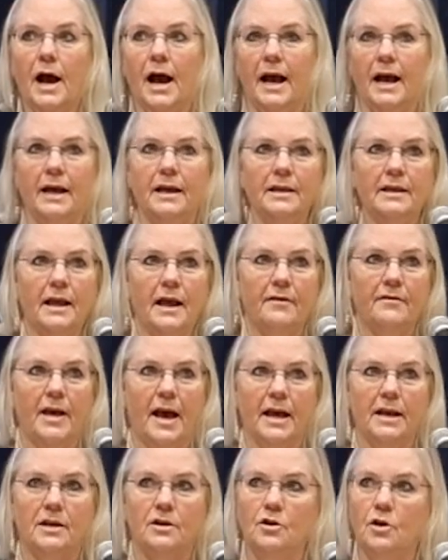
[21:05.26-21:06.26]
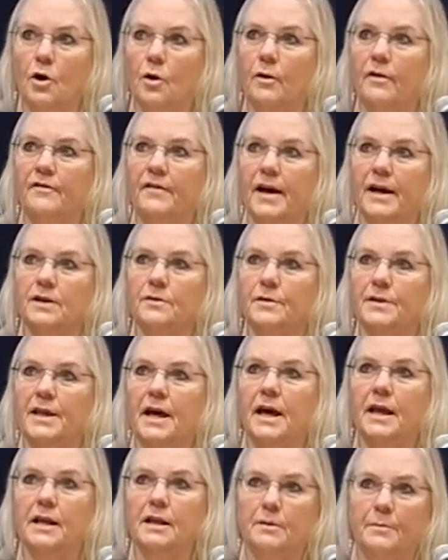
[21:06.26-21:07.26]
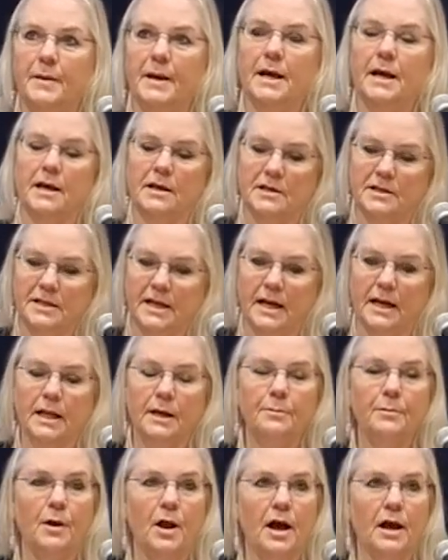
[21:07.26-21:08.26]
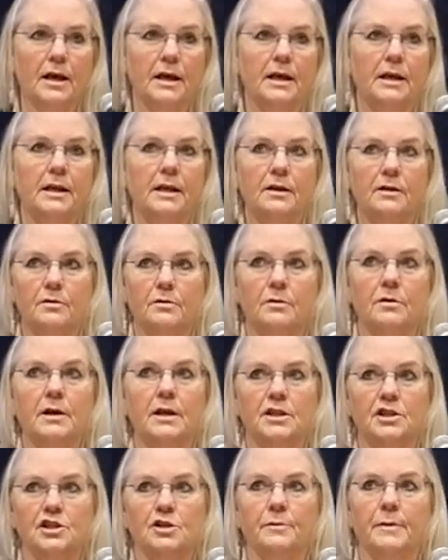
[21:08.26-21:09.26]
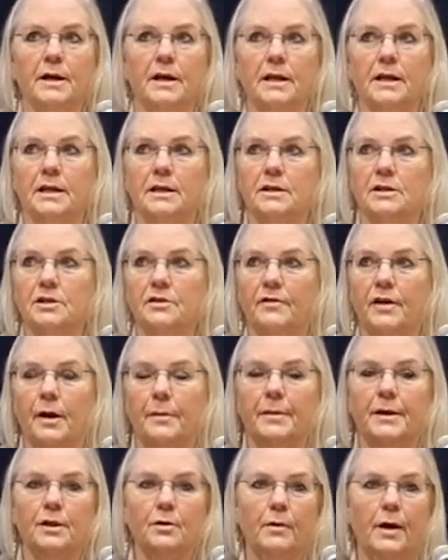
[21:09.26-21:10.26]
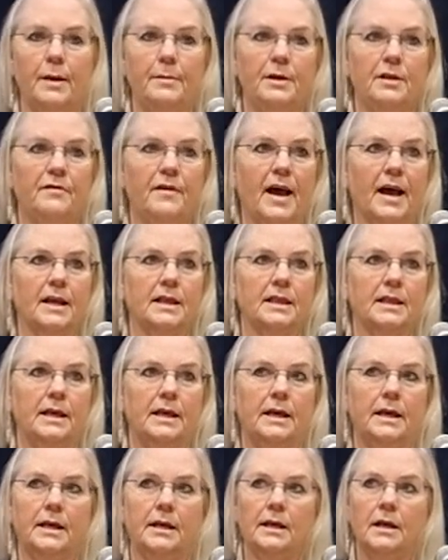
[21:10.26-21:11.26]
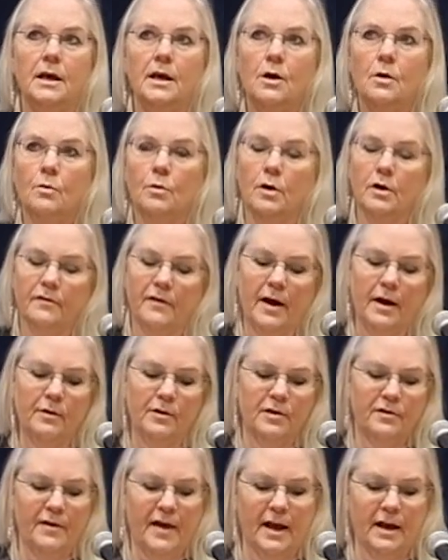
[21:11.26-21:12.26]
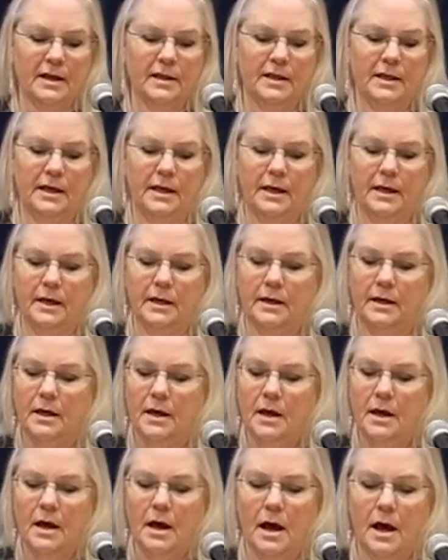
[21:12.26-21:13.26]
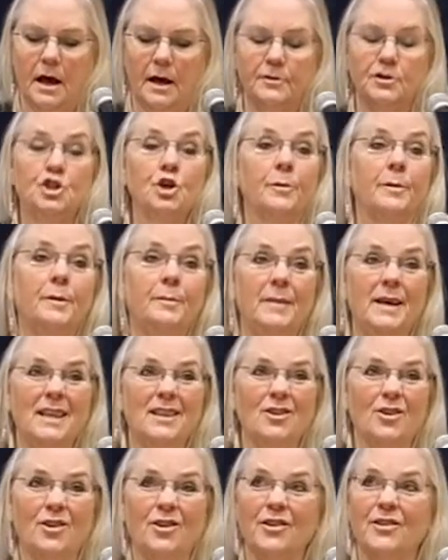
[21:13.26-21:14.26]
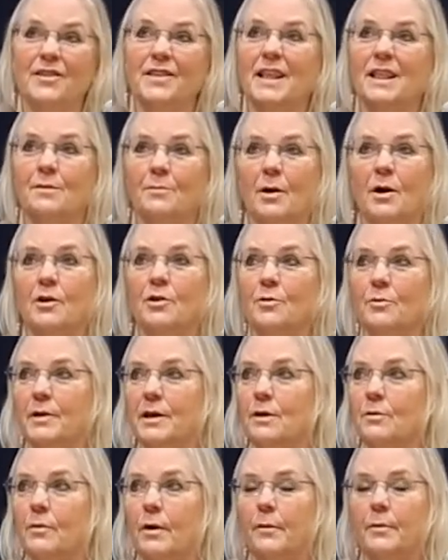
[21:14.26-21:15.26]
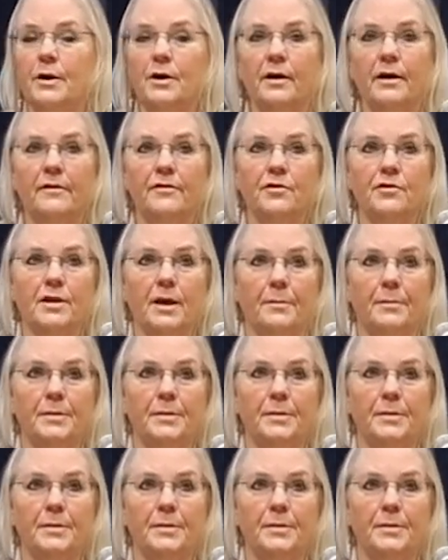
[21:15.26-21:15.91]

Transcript: guys have had no effect with that is because Stanley Plotkin is instrumental in developing the rabies vaccine, rotavirus vaccine, uh, German measles. That's part of the reason why we don't have those